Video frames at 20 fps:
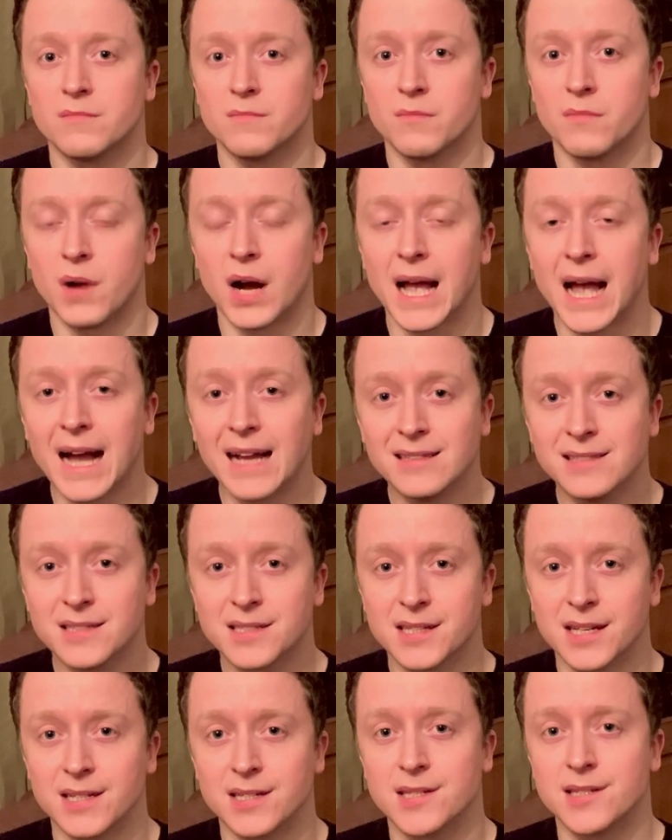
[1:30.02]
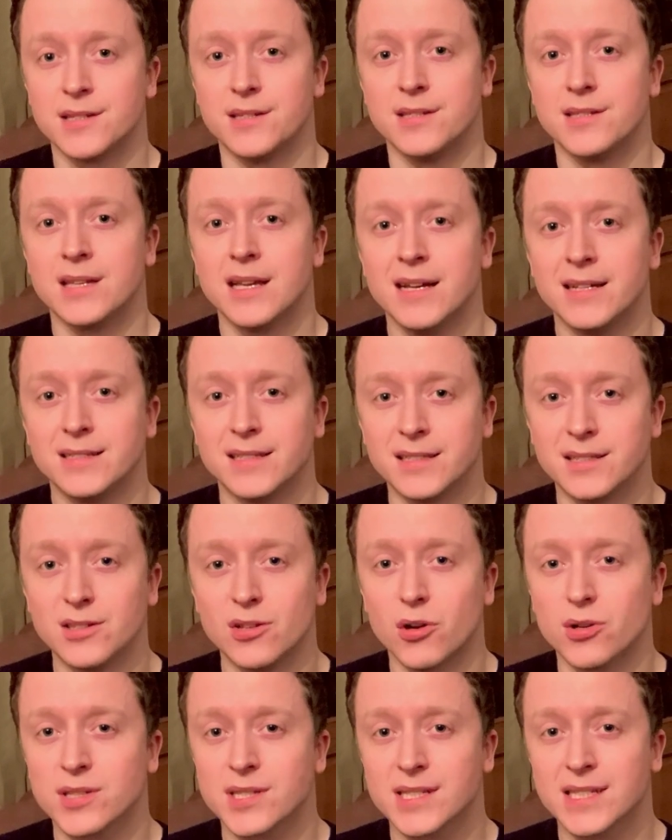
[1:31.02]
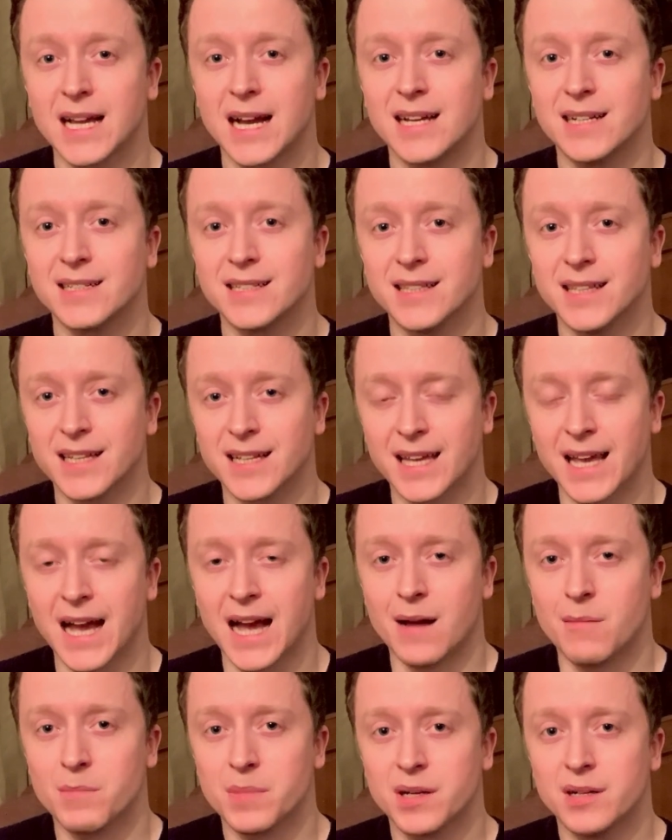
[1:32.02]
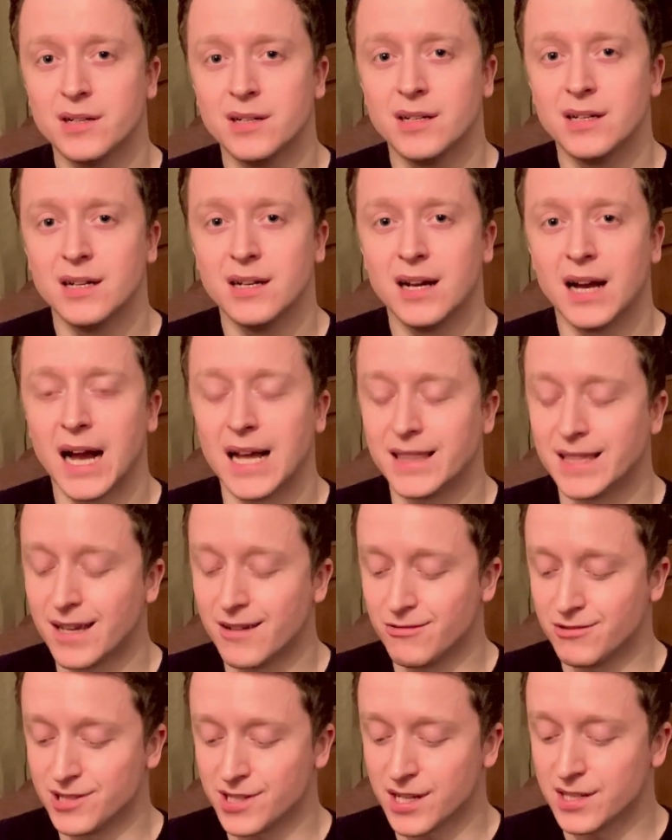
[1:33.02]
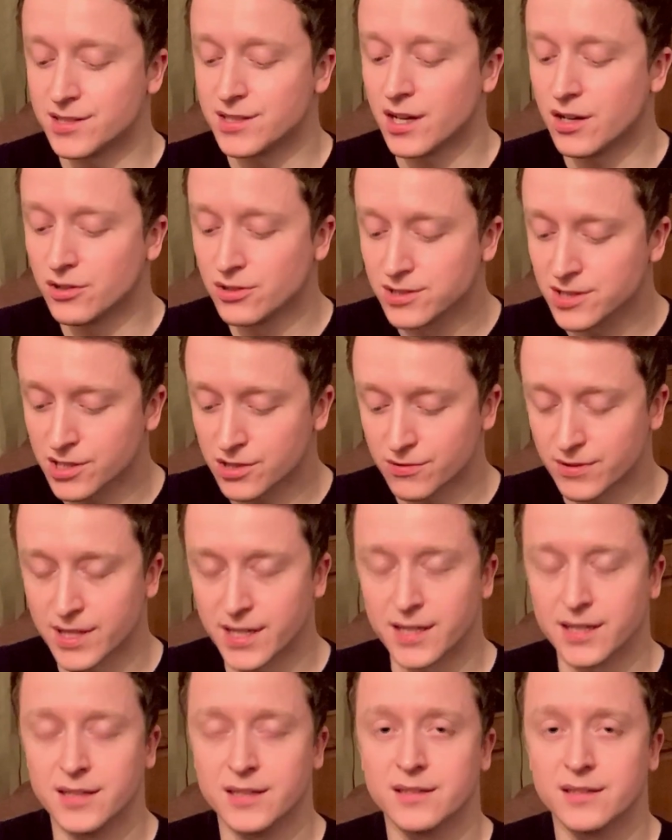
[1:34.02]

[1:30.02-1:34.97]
my ancestors did not stand in the gap and there was adultery,